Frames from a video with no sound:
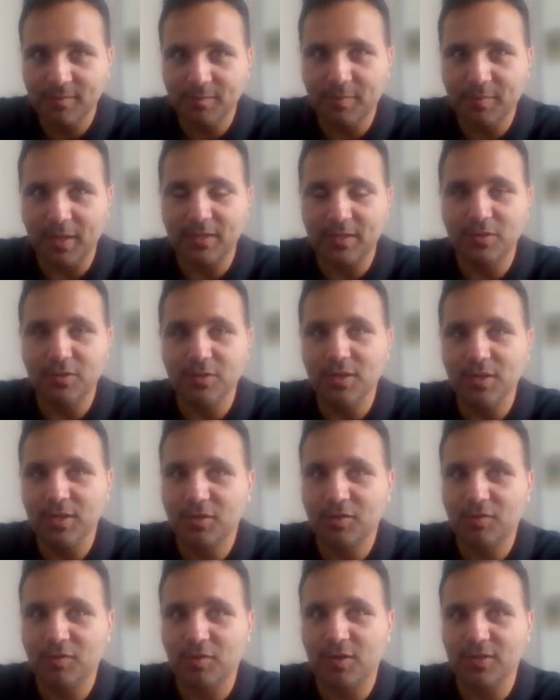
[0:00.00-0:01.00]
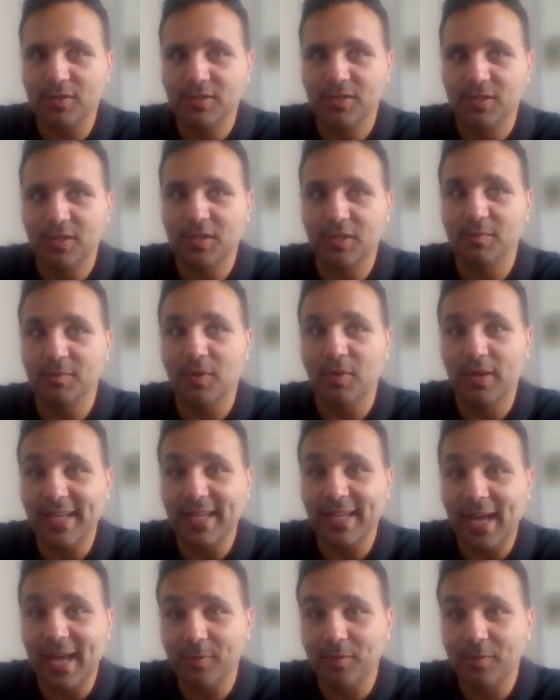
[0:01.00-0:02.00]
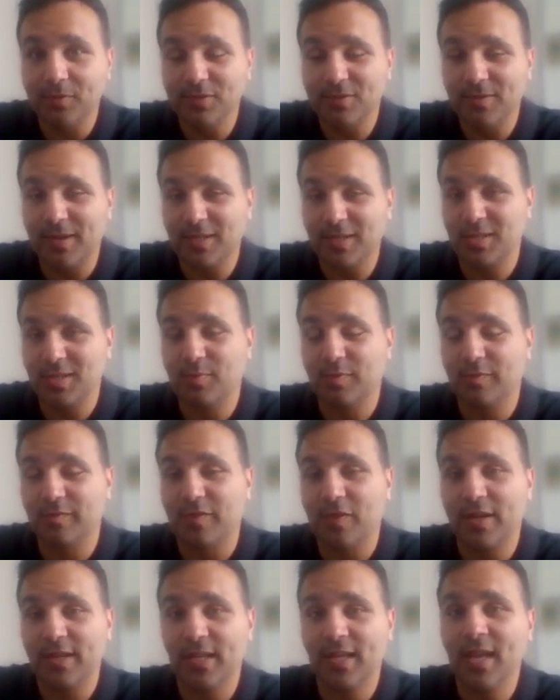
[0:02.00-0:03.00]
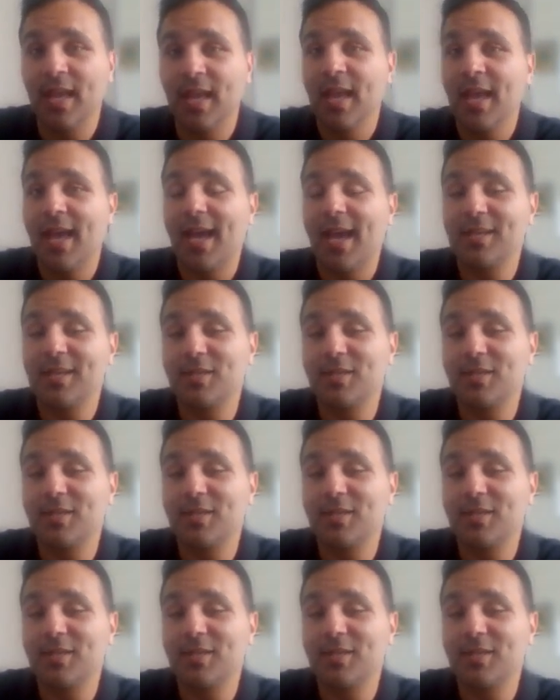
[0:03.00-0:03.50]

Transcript: But units across the combined capitals are actually providing a